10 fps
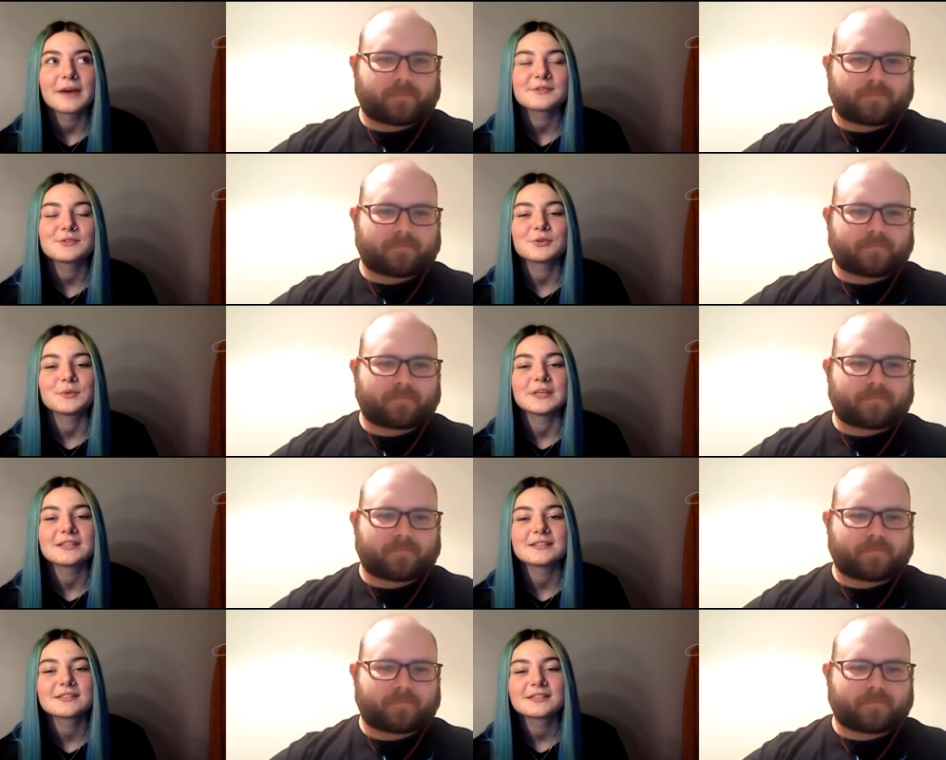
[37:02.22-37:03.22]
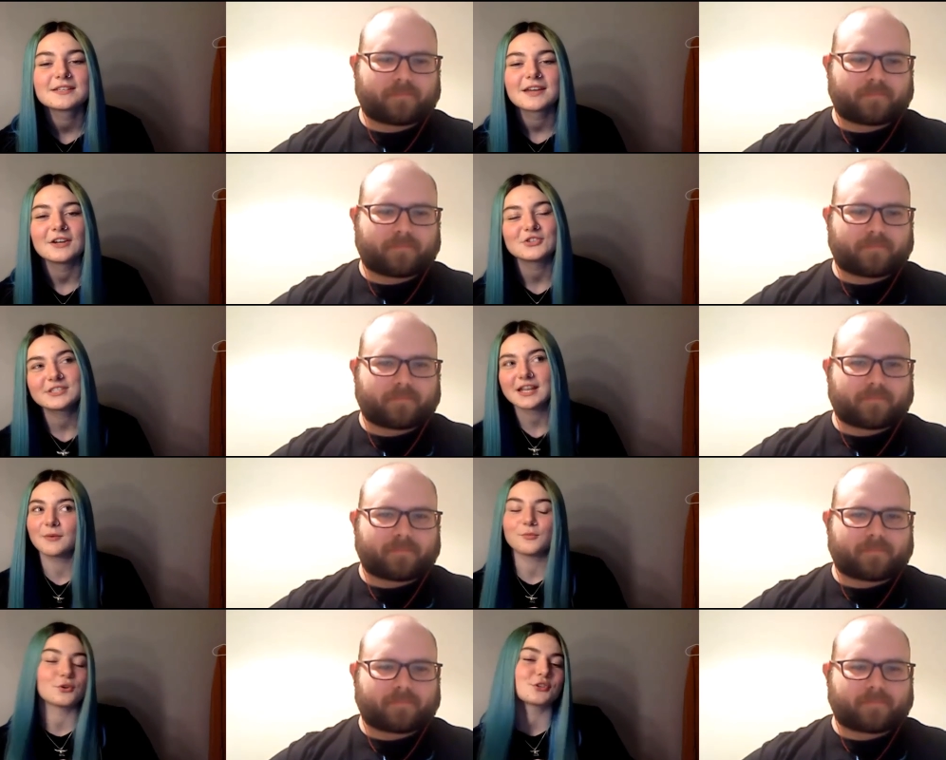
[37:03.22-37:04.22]
Speaker 1: past 2 weeks. I just
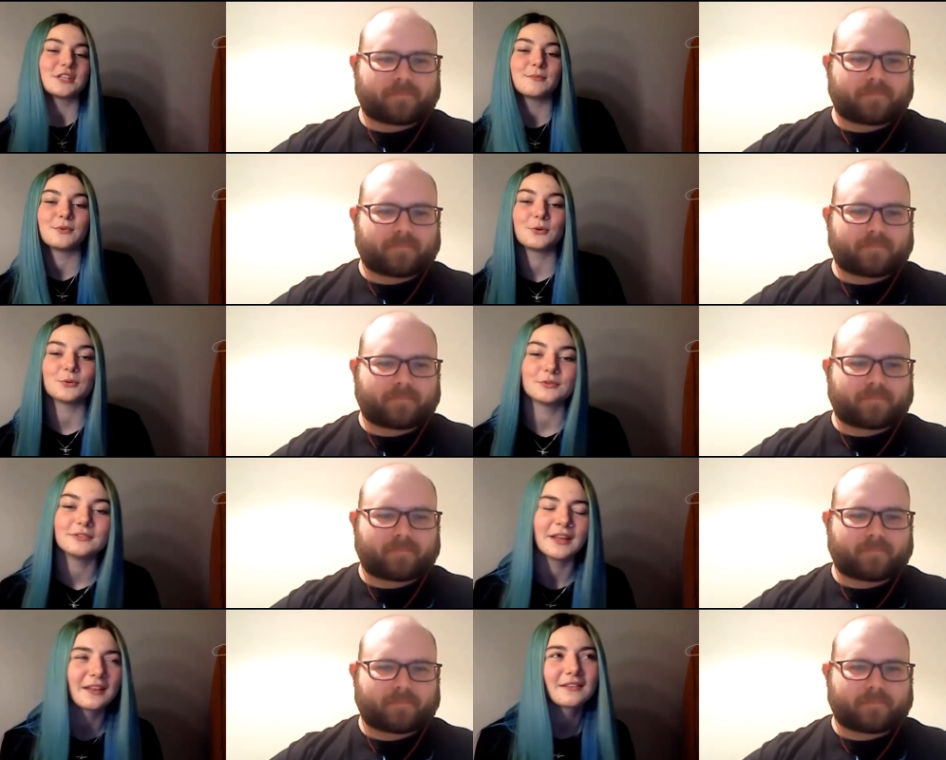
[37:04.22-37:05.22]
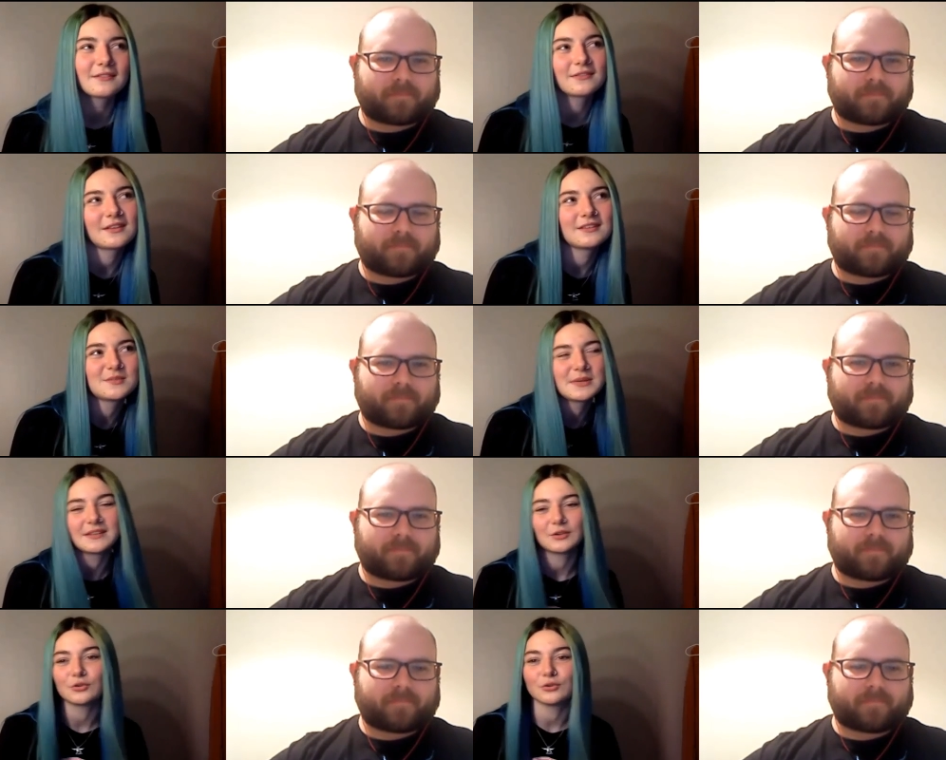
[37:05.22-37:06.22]
sat and watched them the whole in the
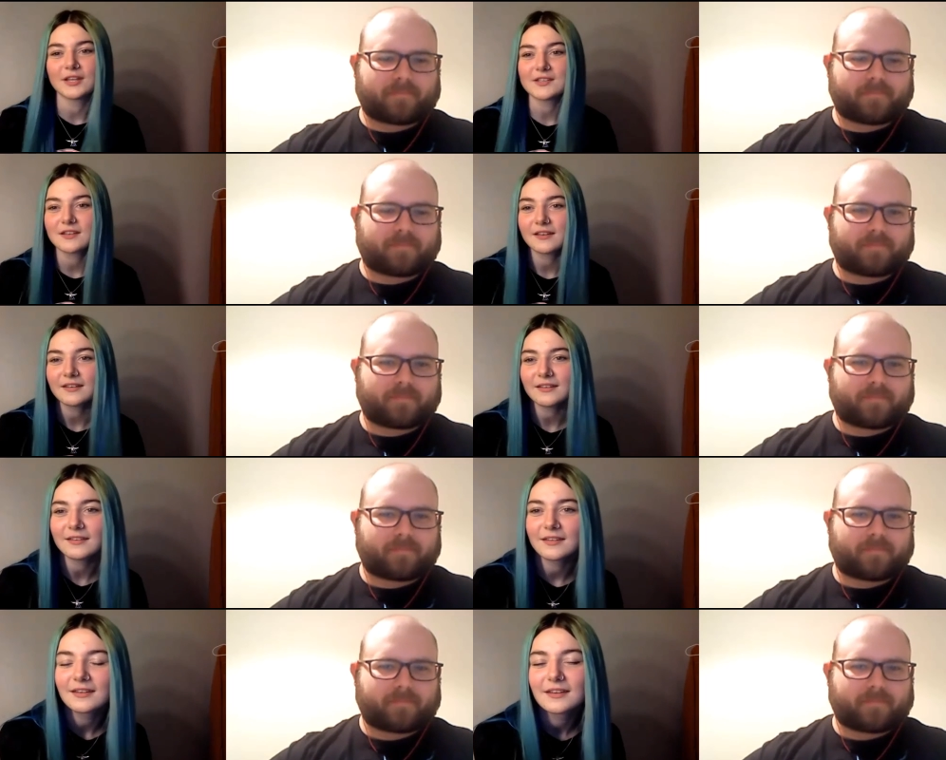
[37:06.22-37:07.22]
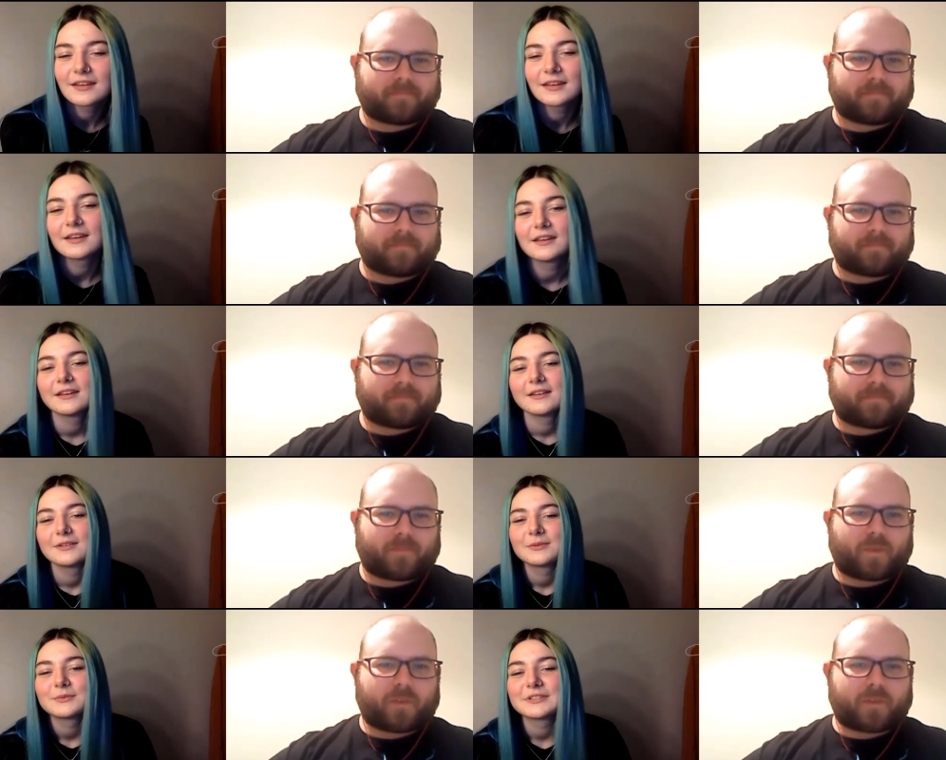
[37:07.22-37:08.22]
space of 2 days, I think.
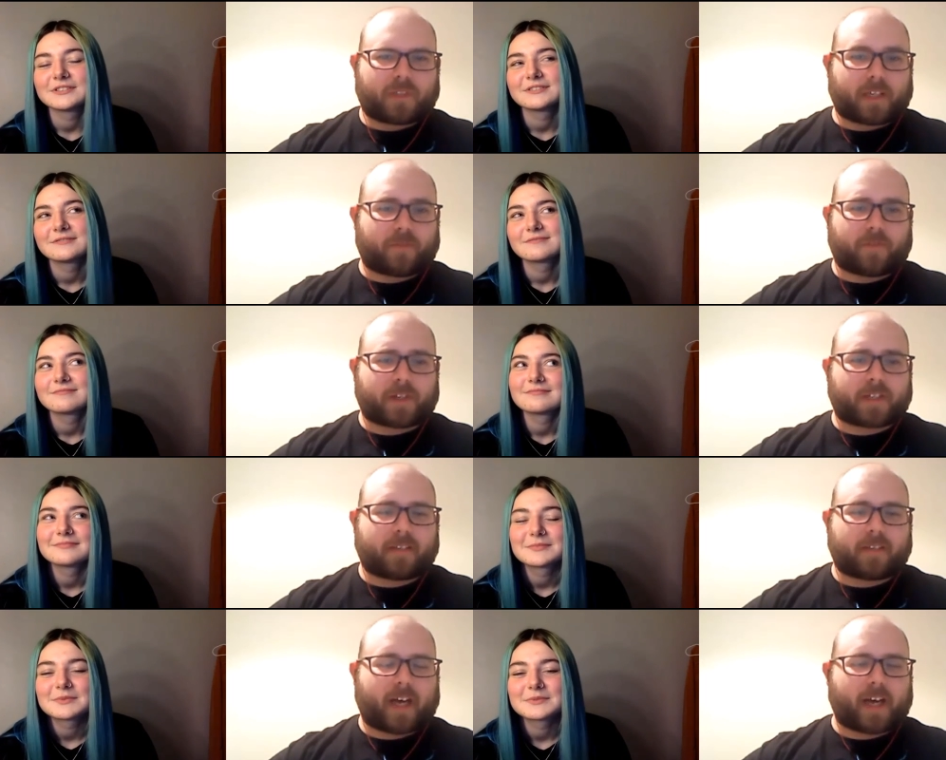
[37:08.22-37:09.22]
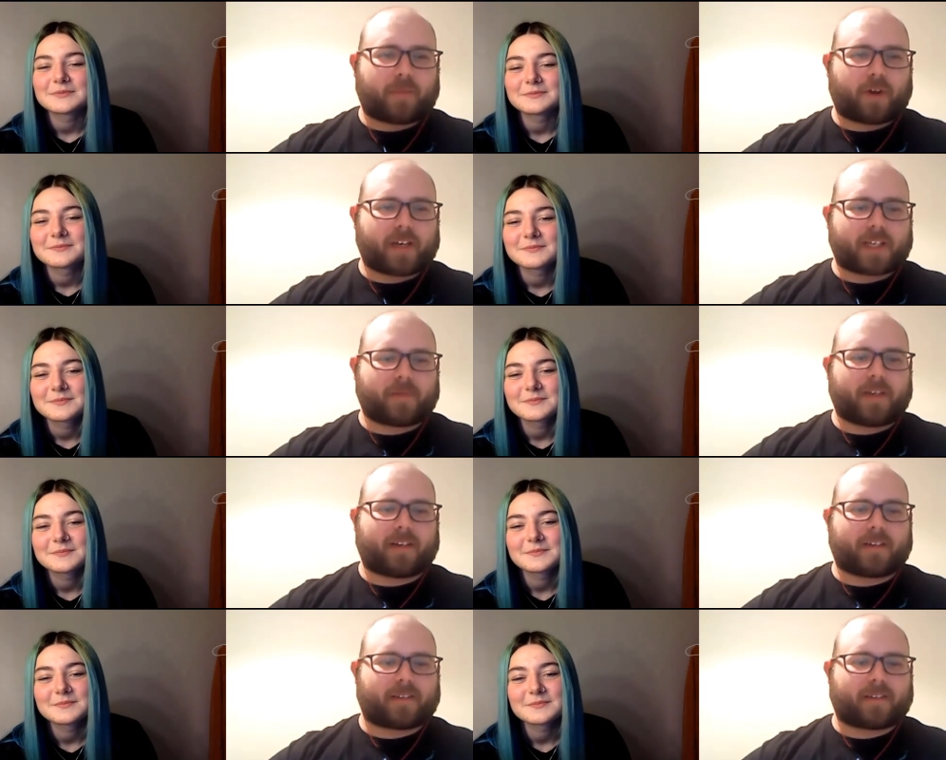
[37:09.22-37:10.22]
Speaker 2: Is that your first Harry Potter
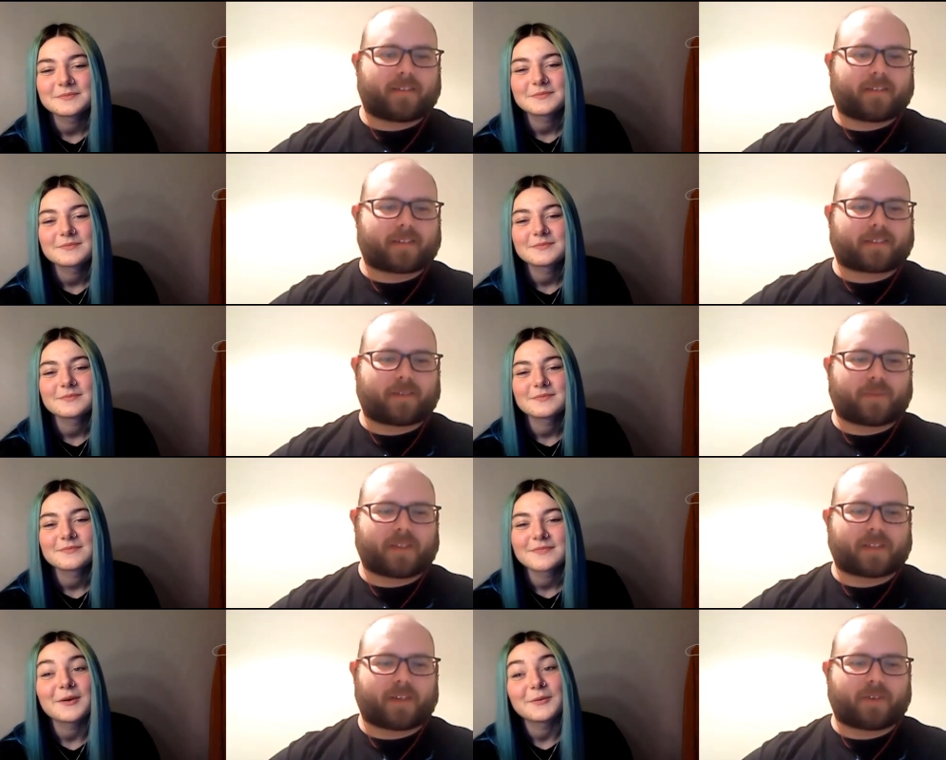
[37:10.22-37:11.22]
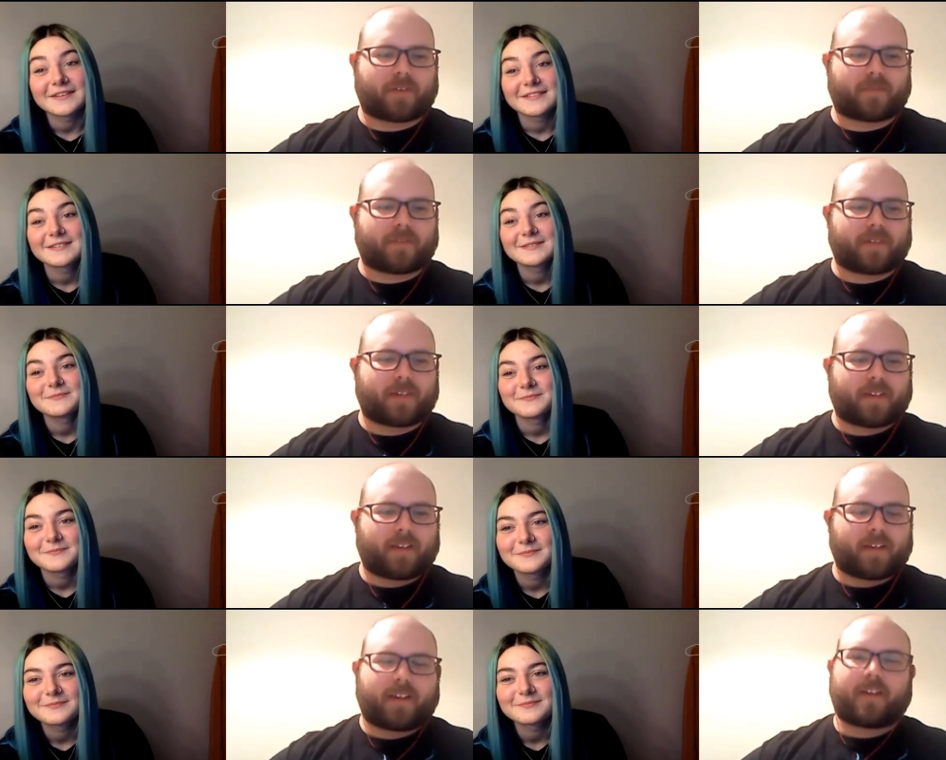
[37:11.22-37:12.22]
experience the last couple of weeks then?
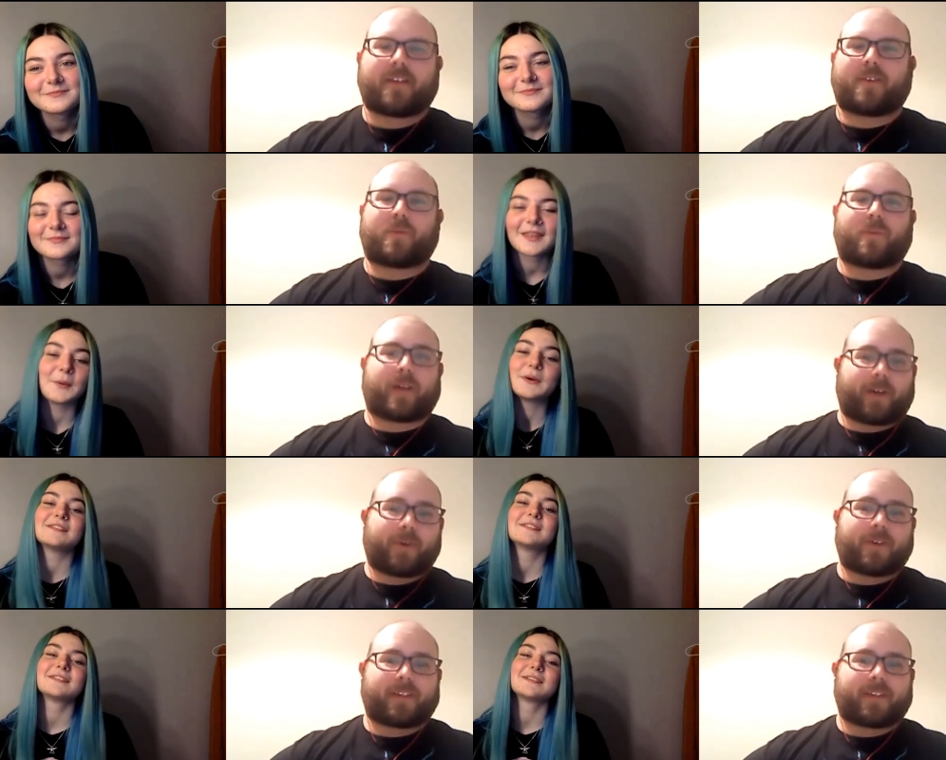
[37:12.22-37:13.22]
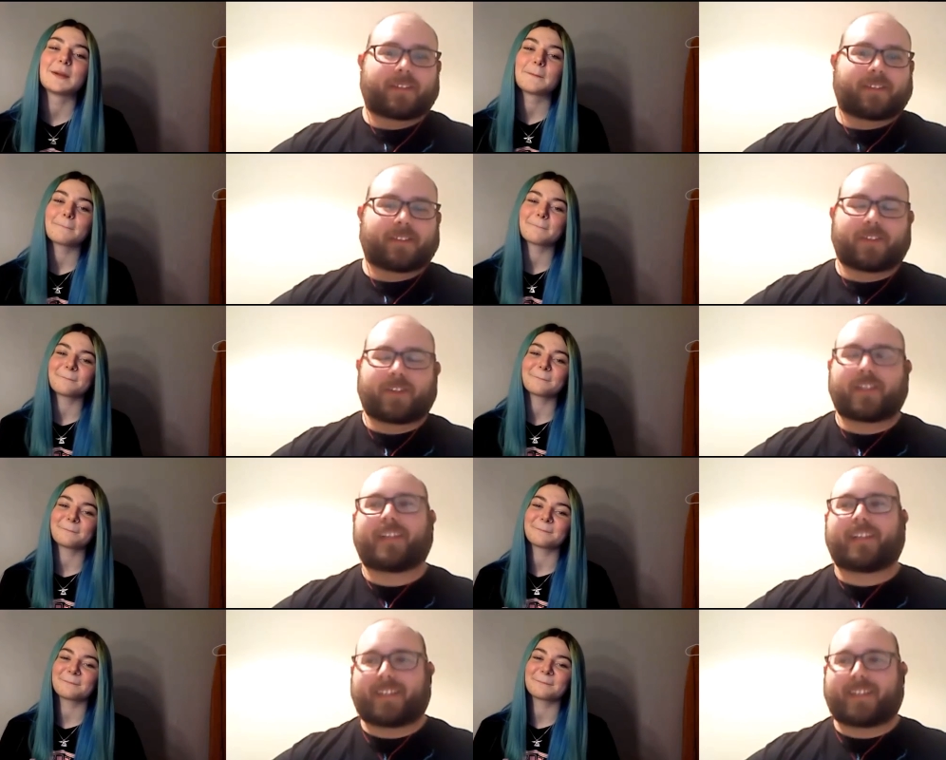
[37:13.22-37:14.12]
Wow, right,